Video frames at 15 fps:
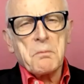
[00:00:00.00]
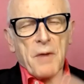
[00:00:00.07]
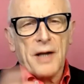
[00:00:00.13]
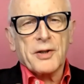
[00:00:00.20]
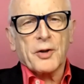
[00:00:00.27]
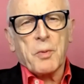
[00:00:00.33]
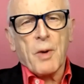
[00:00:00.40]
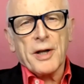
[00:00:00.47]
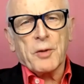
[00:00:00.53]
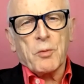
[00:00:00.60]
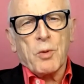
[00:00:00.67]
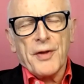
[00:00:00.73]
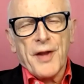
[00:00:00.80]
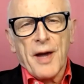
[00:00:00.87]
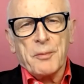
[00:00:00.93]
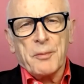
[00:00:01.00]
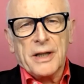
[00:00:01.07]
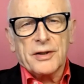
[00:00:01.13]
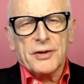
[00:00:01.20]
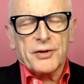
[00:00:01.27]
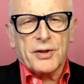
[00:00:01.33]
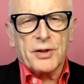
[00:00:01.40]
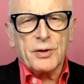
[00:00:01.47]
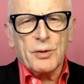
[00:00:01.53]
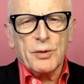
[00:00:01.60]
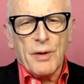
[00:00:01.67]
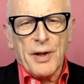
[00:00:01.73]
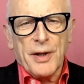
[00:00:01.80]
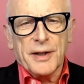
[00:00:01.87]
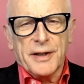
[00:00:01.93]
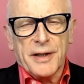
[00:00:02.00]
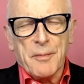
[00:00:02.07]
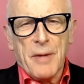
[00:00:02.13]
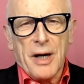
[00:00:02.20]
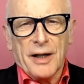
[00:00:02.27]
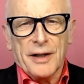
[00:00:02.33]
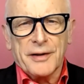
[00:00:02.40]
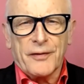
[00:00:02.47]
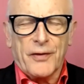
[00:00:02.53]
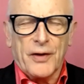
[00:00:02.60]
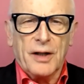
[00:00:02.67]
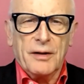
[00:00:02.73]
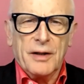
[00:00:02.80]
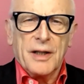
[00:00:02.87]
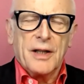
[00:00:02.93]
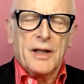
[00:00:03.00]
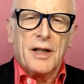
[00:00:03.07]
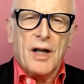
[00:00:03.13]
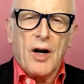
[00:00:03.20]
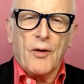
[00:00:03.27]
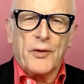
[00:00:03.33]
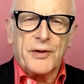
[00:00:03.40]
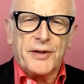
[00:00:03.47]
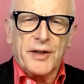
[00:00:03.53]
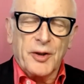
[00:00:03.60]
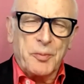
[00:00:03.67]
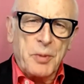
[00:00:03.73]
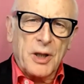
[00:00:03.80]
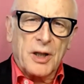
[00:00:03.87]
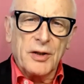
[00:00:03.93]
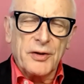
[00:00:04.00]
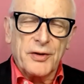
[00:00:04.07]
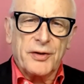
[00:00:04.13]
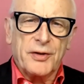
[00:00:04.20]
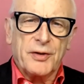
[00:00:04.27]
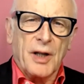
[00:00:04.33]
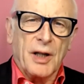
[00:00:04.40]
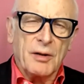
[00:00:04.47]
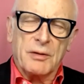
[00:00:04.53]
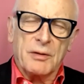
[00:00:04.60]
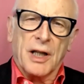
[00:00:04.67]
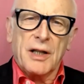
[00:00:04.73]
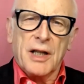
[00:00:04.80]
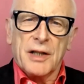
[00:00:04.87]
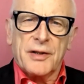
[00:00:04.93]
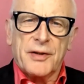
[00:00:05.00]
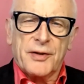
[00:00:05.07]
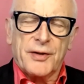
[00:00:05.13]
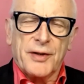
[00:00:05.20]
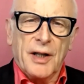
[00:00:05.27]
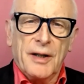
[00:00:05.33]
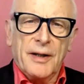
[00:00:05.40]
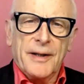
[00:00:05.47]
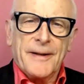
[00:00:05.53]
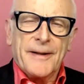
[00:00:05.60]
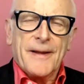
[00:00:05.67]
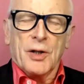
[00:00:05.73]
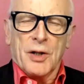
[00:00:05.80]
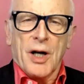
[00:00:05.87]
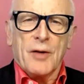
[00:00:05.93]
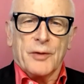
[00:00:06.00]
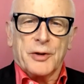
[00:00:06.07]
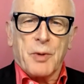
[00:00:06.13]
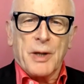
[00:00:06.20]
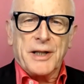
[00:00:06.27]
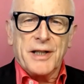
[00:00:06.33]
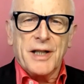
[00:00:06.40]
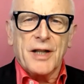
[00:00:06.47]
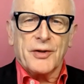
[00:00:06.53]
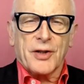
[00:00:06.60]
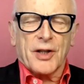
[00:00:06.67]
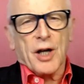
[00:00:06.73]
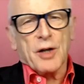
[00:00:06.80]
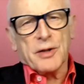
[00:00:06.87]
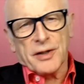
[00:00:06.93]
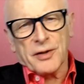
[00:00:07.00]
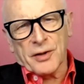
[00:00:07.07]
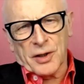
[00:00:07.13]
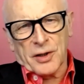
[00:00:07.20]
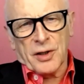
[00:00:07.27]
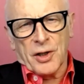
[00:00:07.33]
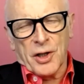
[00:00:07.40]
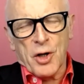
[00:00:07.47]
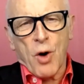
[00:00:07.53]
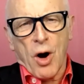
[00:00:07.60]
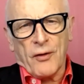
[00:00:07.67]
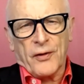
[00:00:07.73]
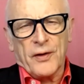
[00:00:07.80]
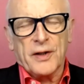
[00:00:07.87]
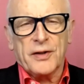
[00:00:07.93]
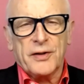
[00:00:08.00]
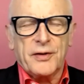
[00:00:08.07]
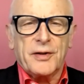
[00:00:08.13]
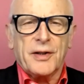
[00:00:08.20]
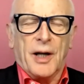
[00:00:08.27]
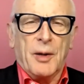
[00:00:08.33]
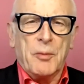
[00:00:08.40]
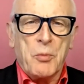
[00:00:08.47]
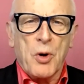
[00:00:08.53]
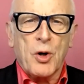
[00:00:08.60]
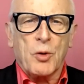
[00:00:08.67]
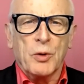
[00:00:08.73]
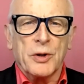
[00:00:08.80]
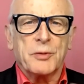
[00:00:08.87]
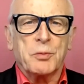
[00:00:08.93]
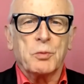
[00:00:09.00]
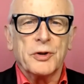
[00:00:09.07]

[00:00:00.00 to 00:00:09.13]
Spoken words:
I just wonder what that means to the demand for offices, because it's over 20 years ago that the New Office book was